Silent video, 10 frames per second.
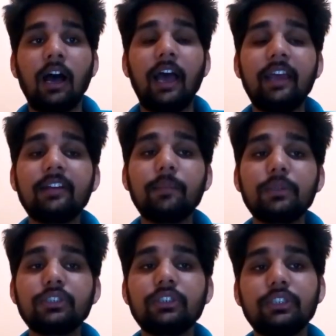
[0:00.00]
Higher
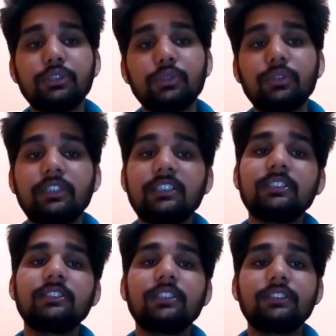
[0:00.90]
compression ratio
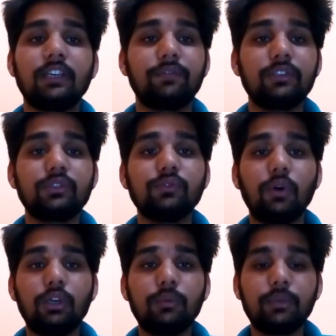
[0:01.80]
increases the surface to
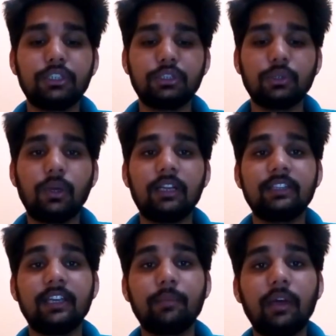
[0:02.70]
volume ratio
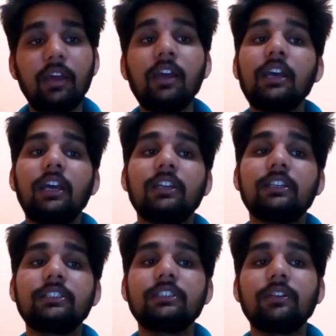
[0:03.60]
and thereby
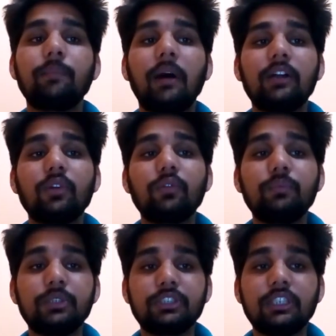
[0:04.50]
increases the part of
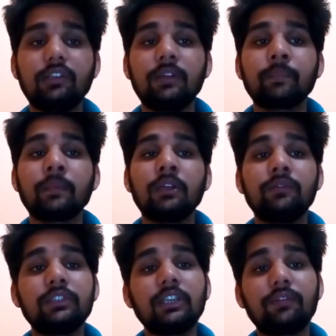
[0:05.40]
mixture
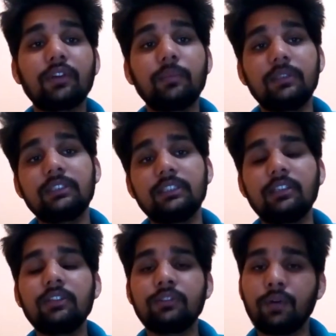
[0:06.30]
which after burns in
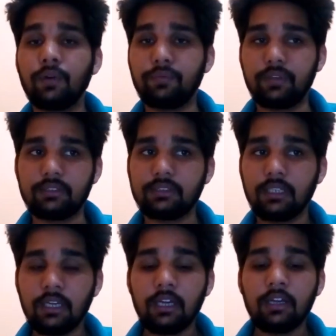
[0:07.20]
the third phase.
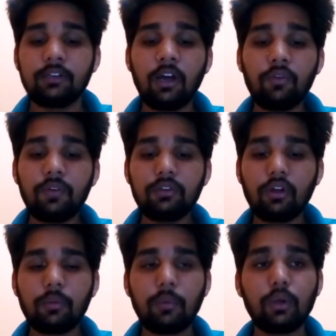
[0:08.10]
Now we will
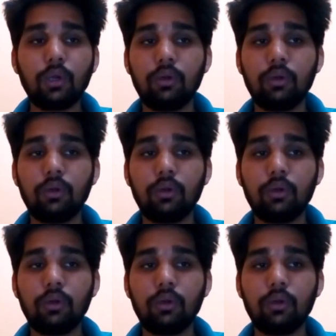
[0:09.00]
talk about